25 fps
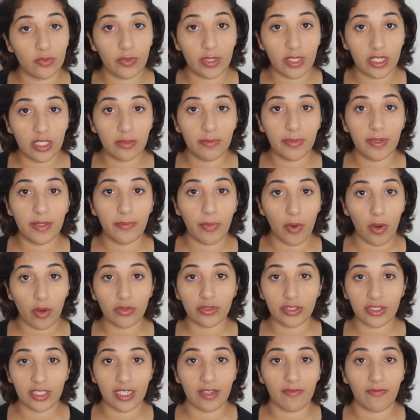We could be
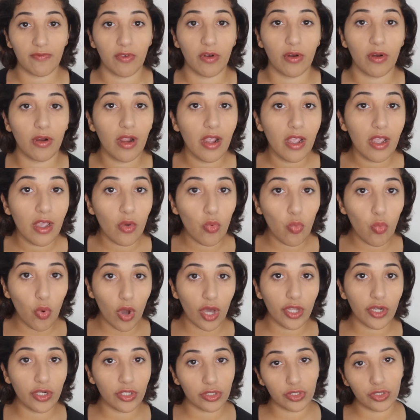posting for
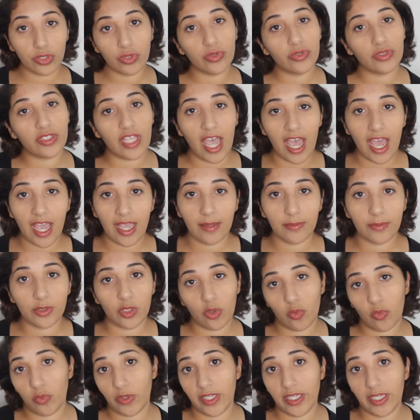1 or 2 times
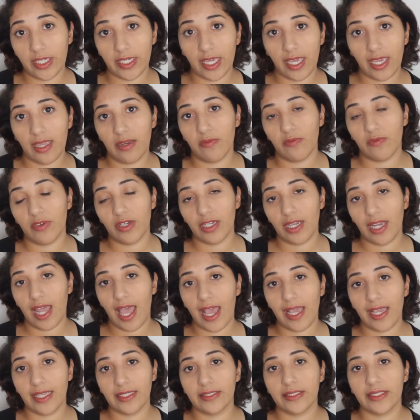a week and
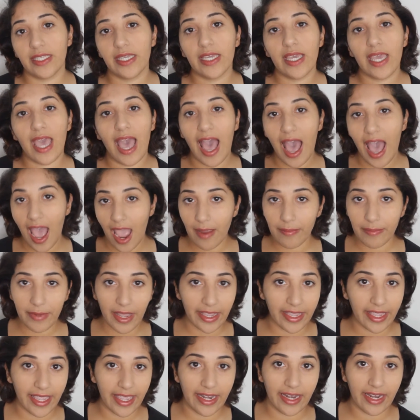realize I'm
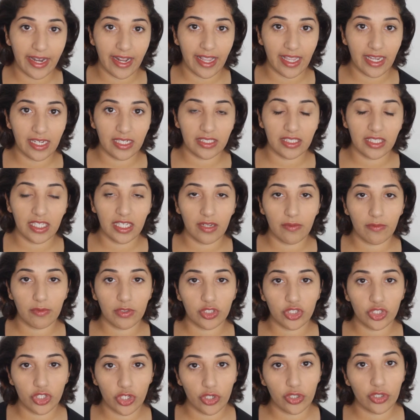not getting anything in
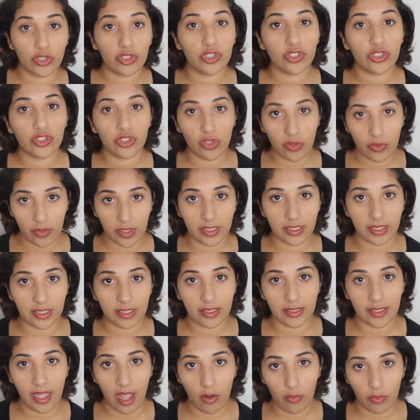return, so this
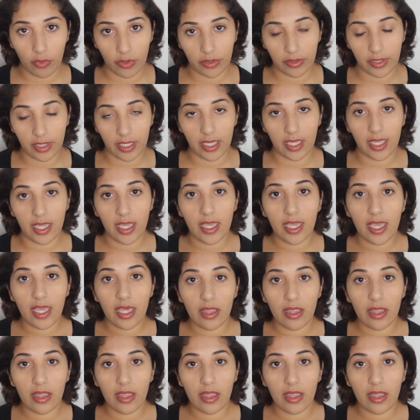is not worth it.